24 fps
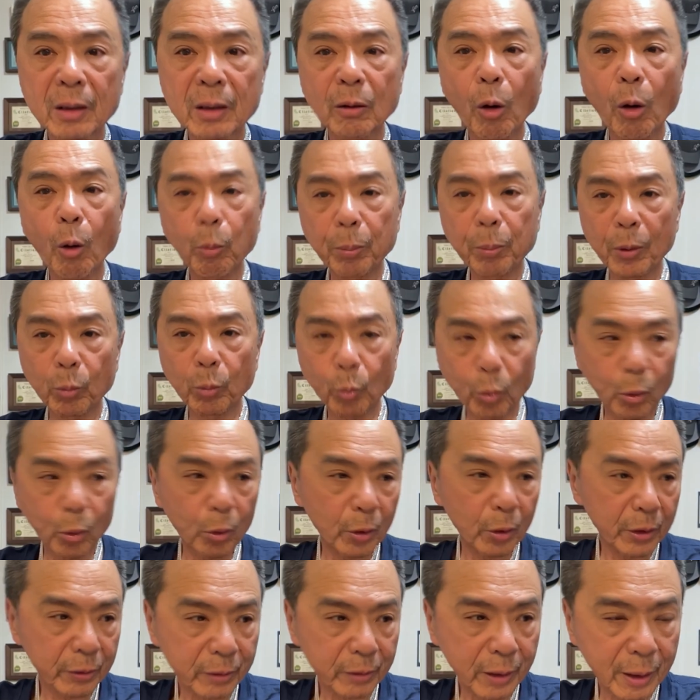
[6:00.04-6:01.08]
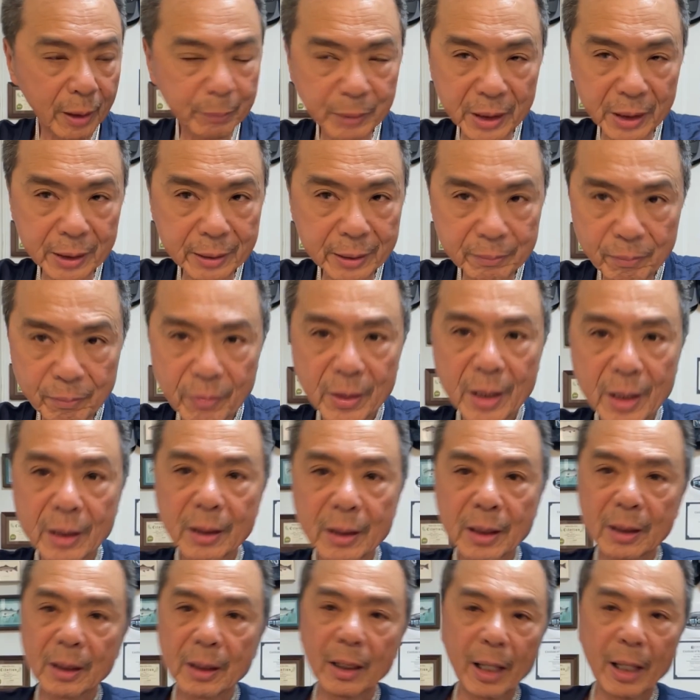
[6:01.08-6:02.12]
Open water. I mean,
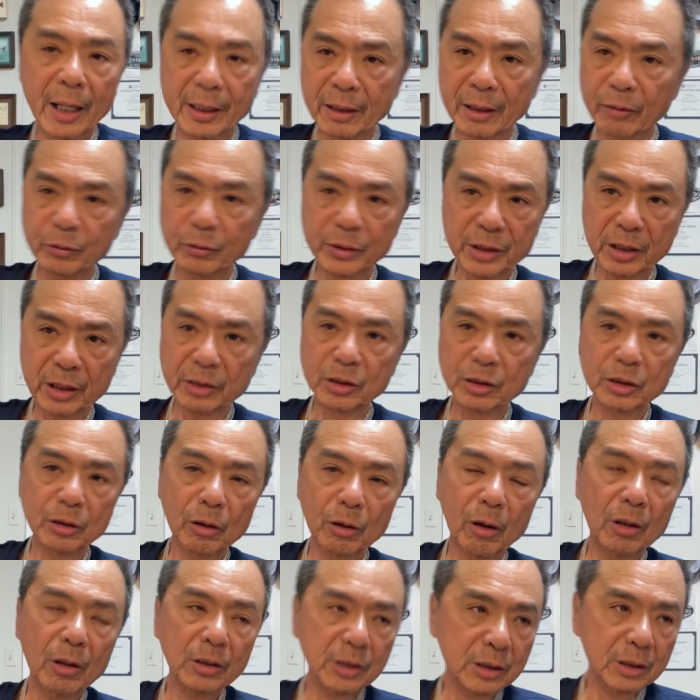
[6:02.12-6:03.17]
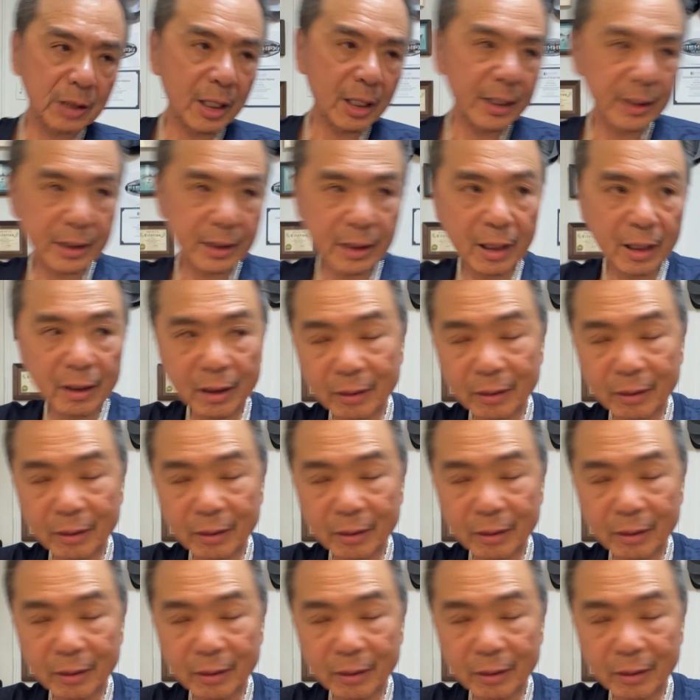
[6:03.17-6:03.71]
and everything starts like